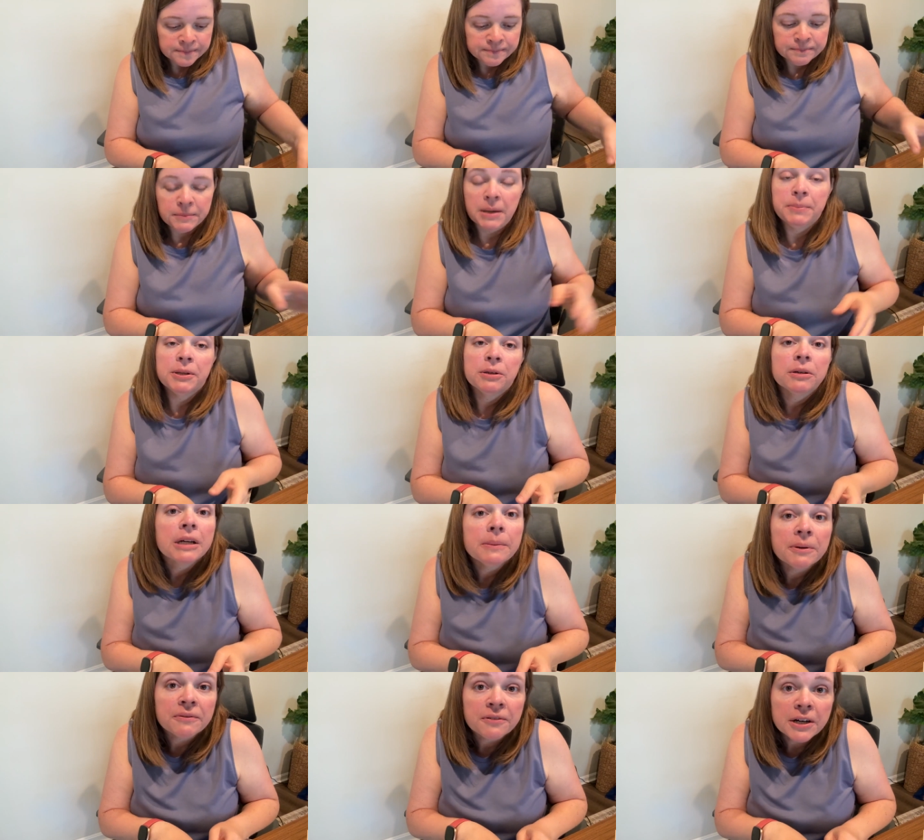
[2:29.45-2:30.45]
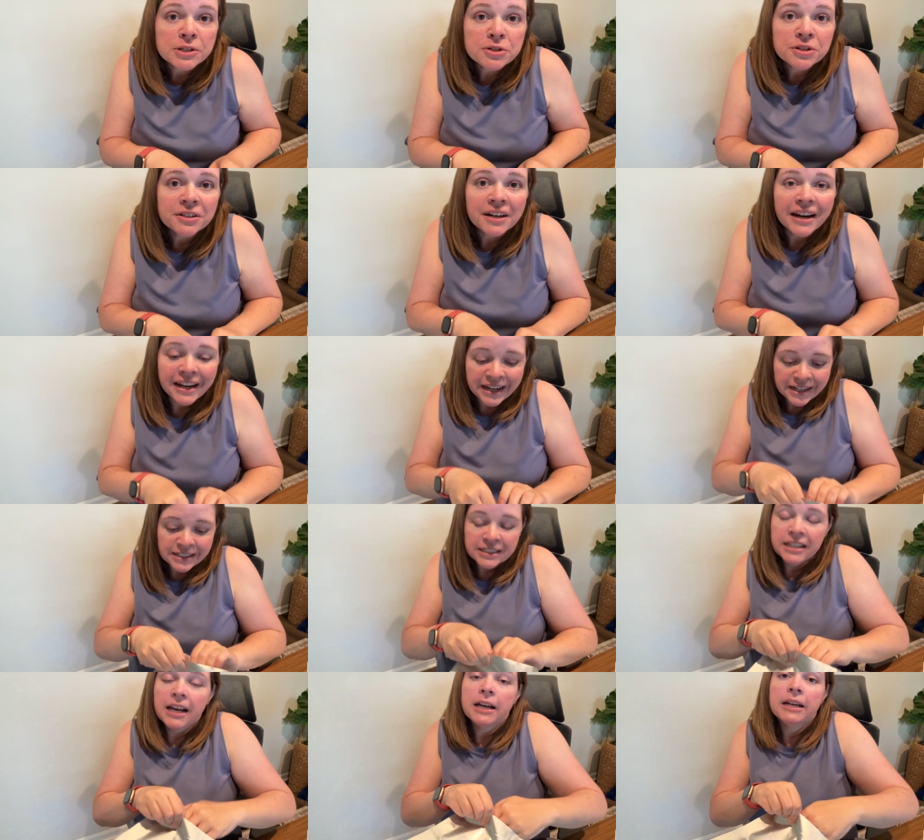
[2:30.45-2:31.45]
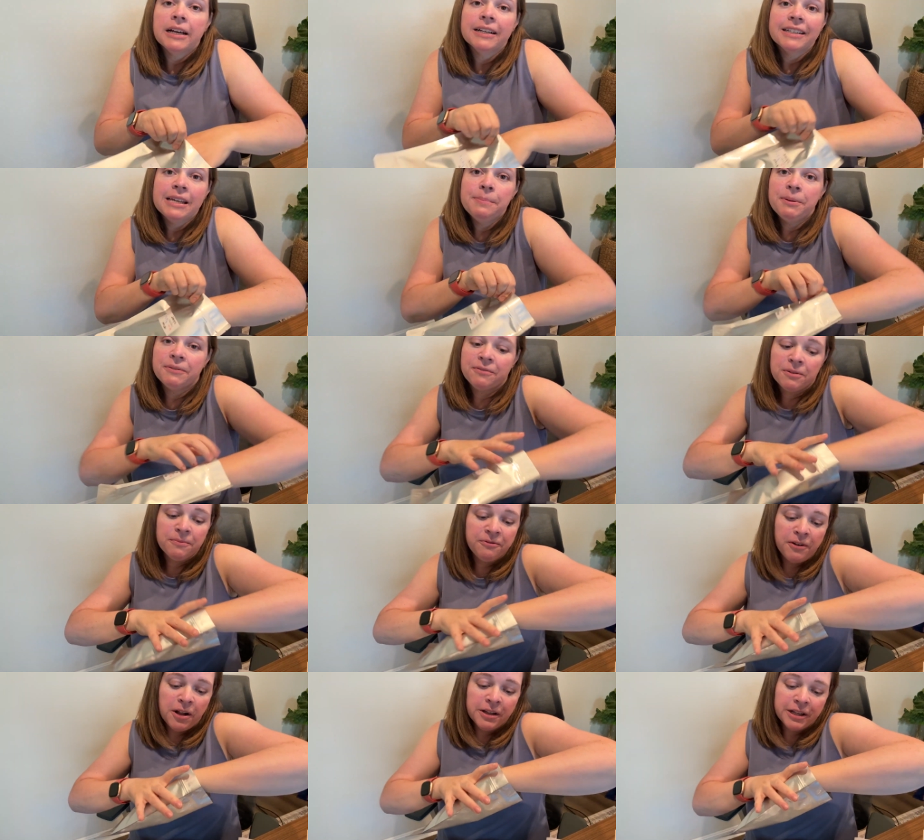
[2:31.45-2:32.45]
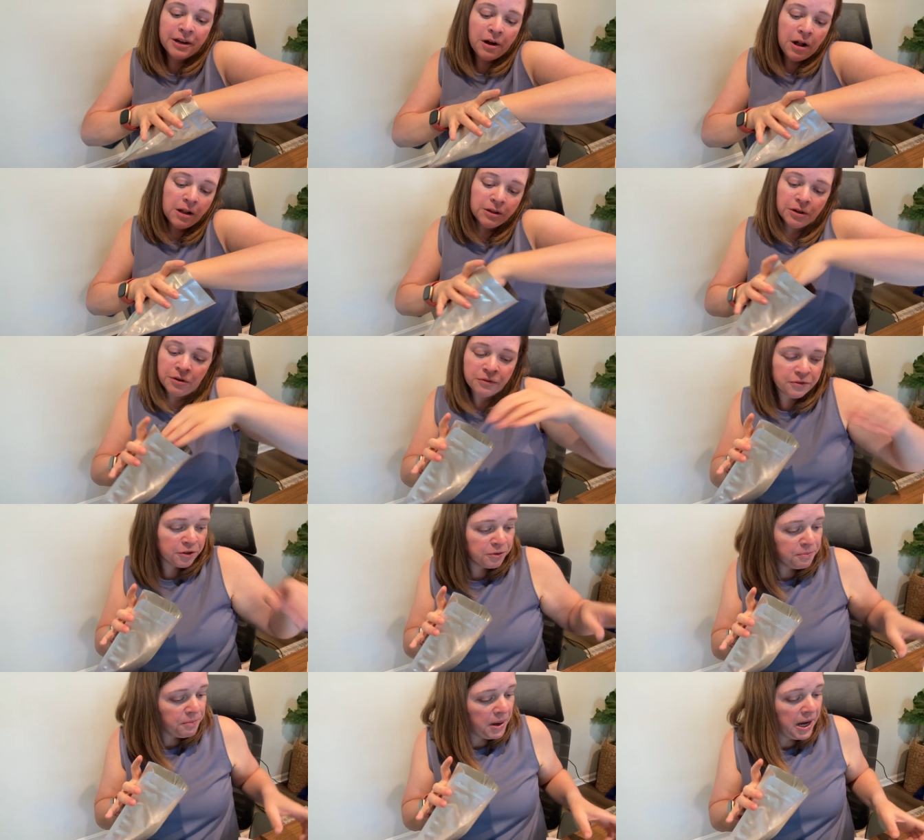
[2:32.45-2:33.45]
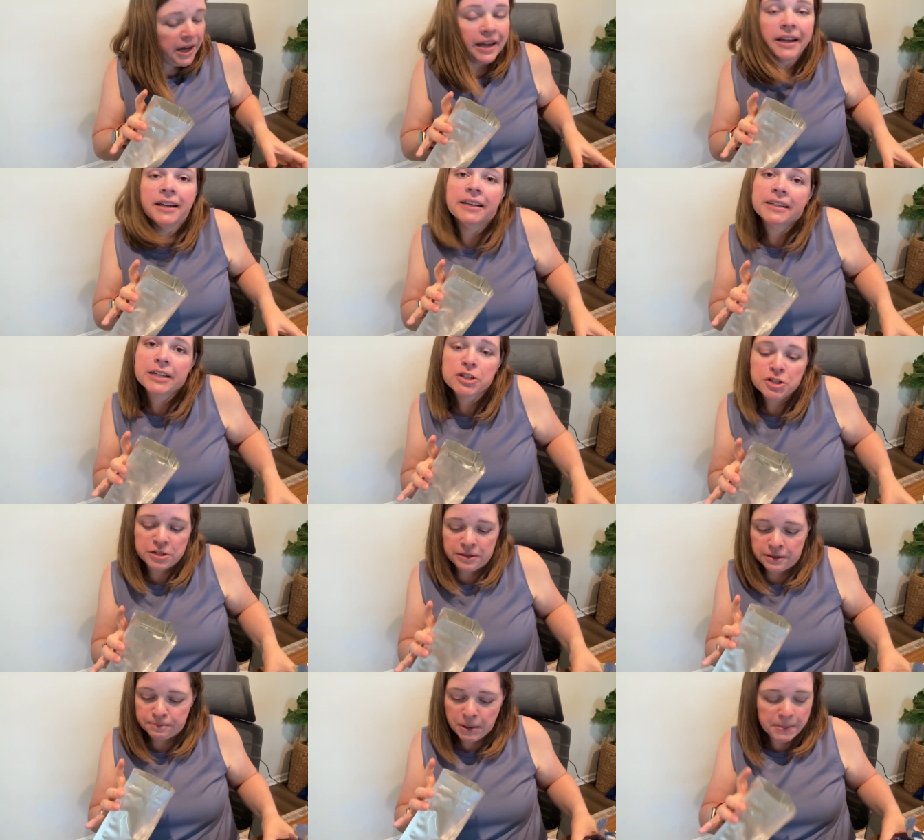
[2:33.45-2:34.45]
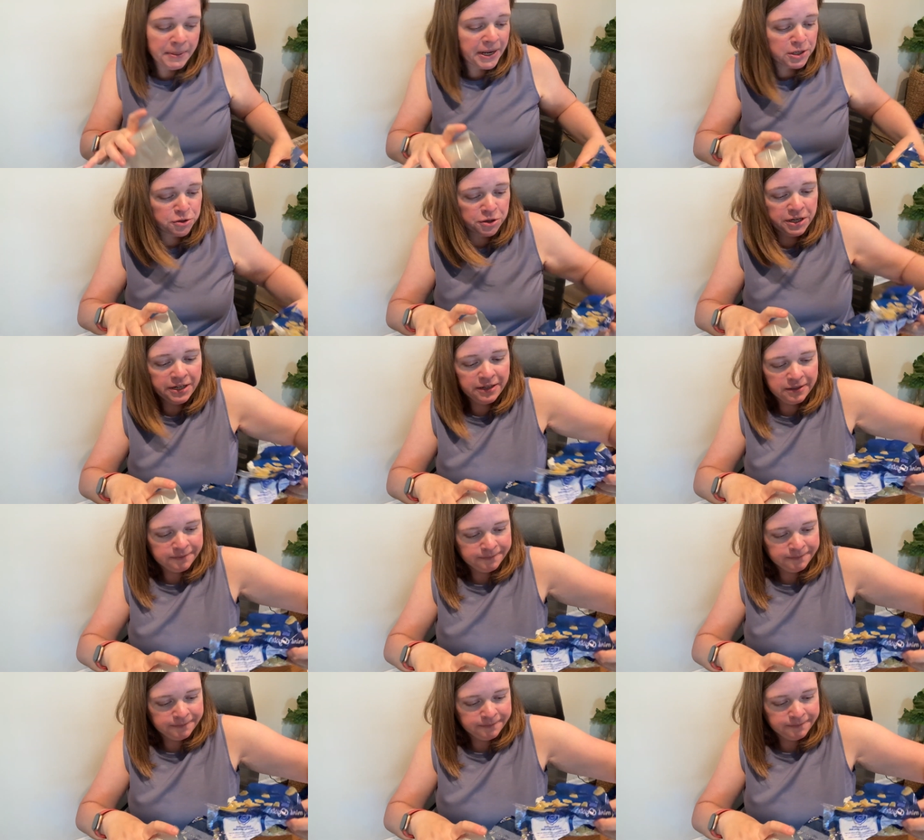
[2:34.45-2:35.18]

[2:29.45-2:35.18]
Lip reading: maybe it'll keep it fresher and keep it from falling all over my kitchen, my pantry.